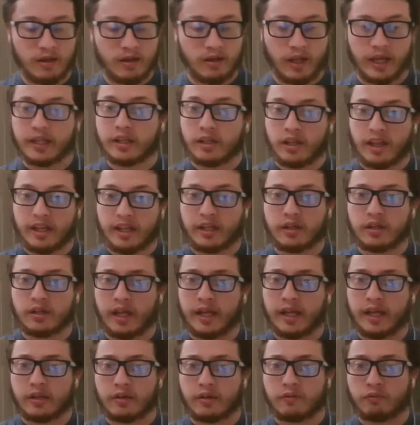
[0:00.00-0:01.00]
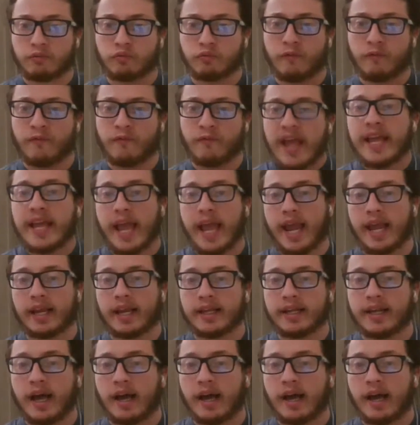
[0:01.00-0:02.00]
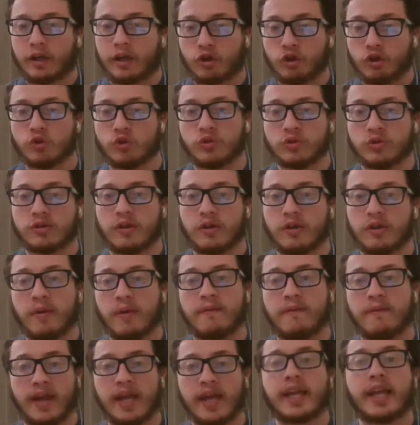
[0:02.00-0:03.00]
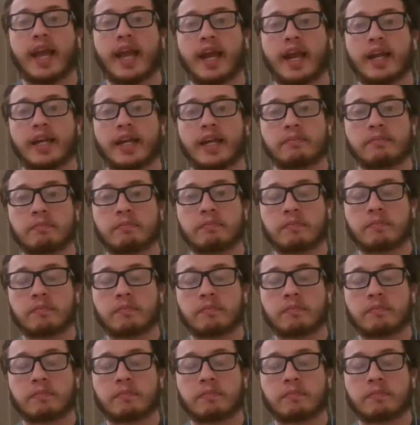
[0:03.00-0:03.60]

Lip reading: Like vacate it. Not like lose, but vacate it.